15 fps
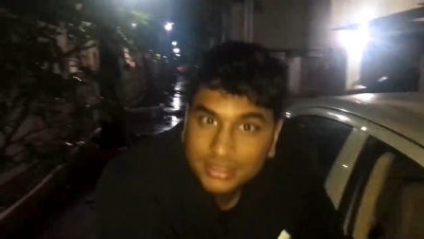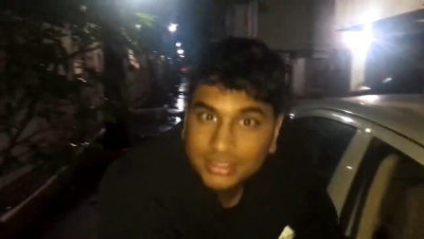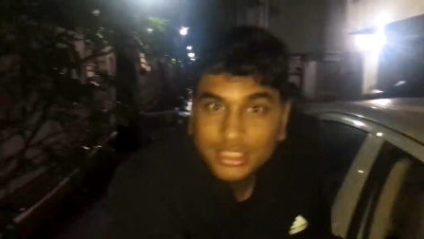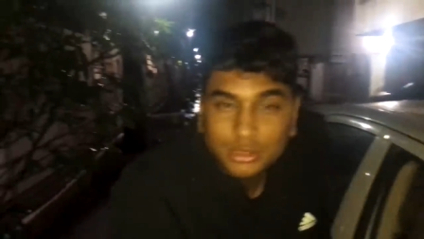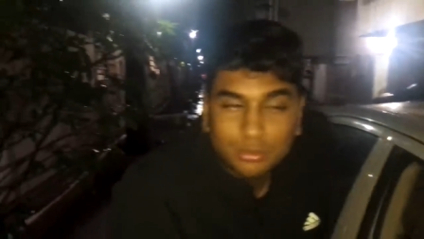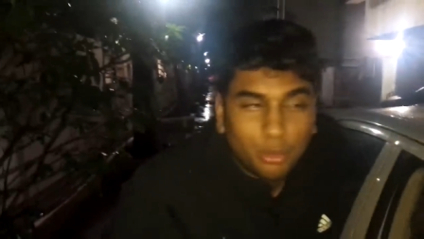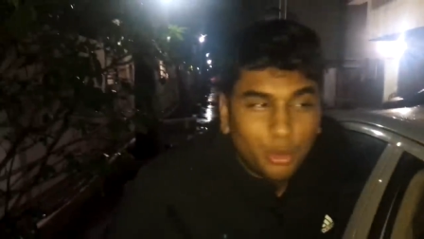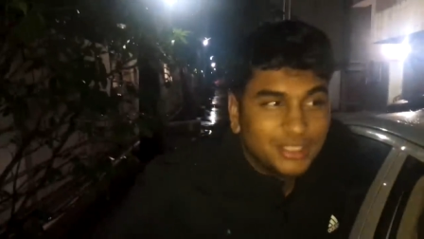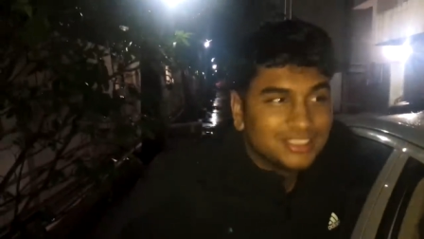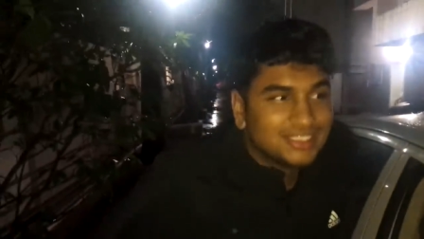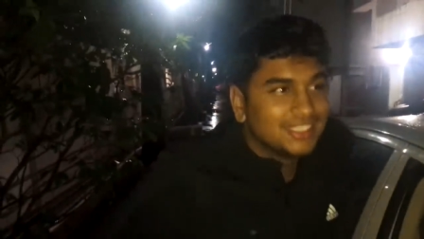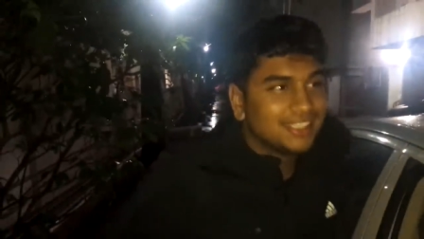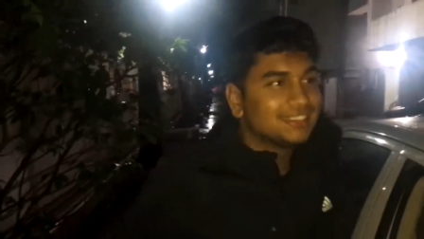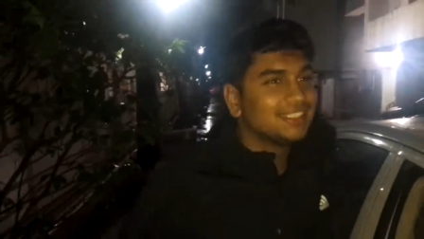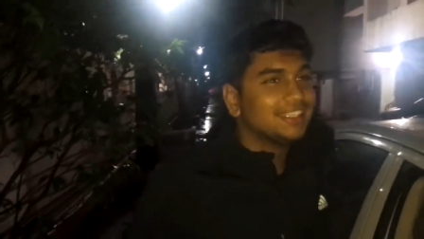six point
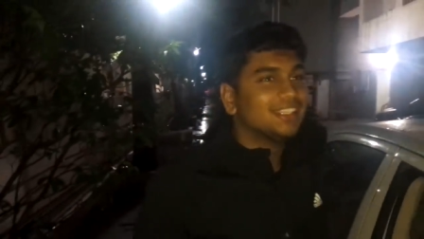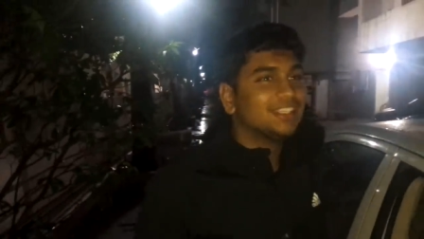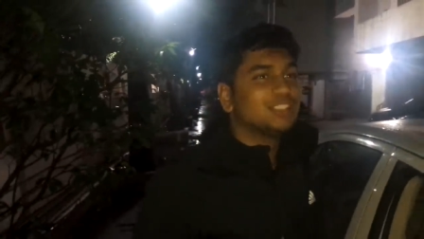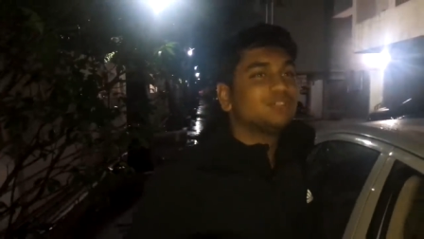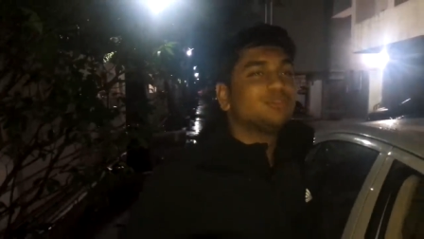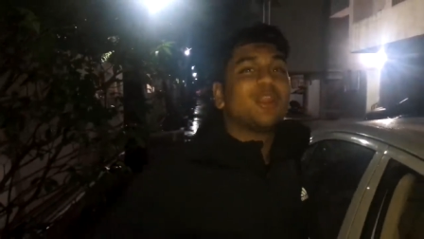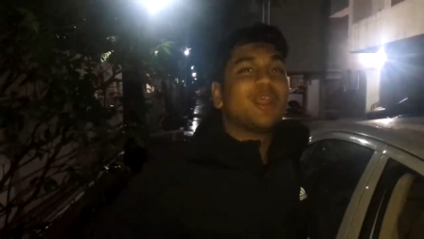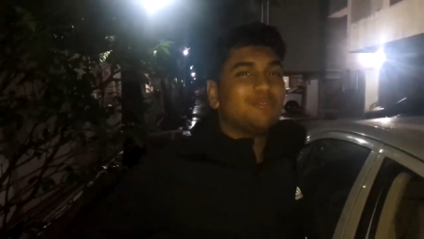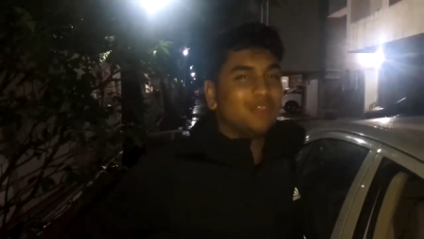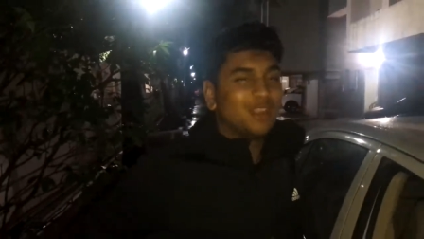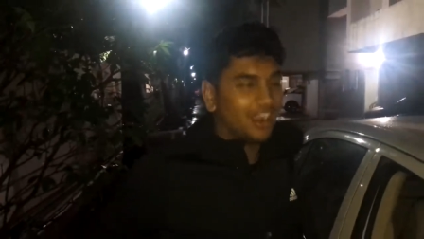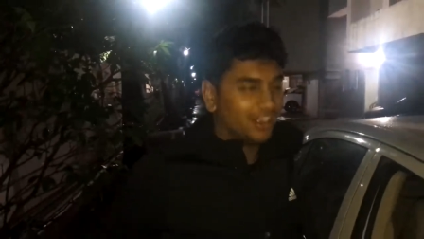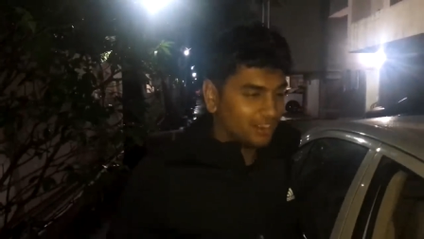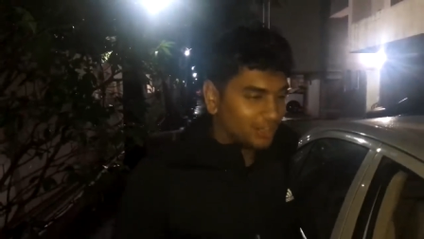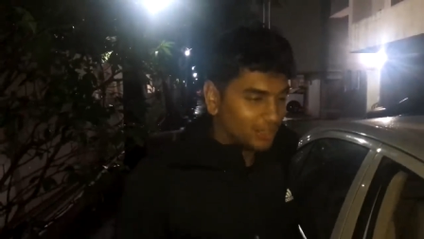six liters for every one
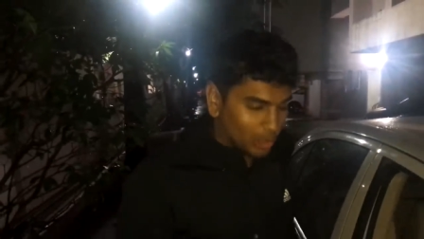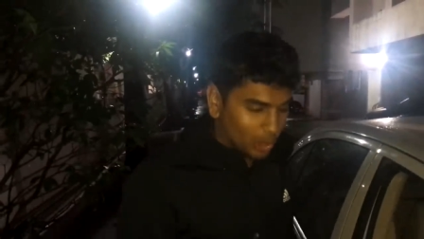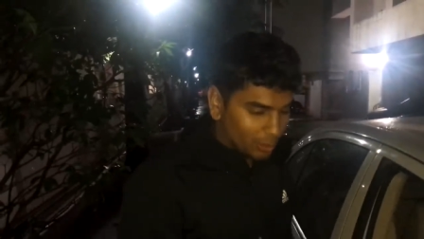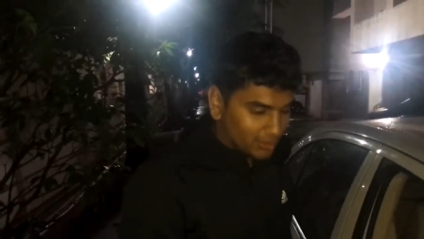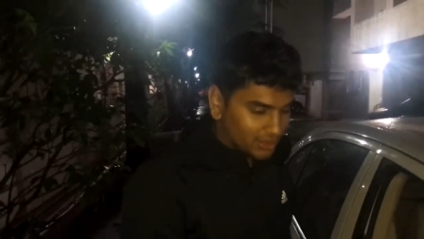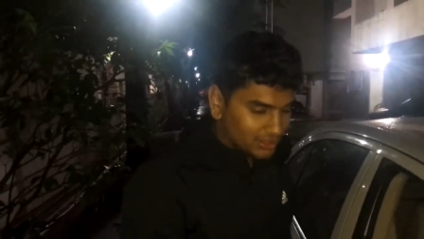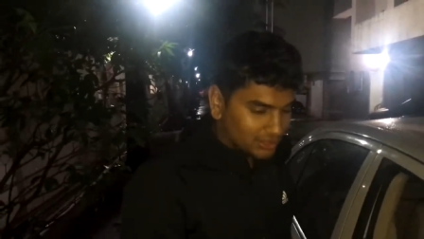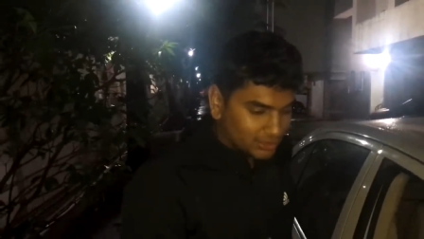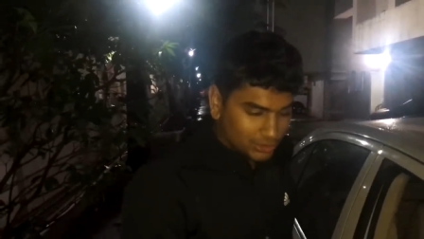hundred kilometers.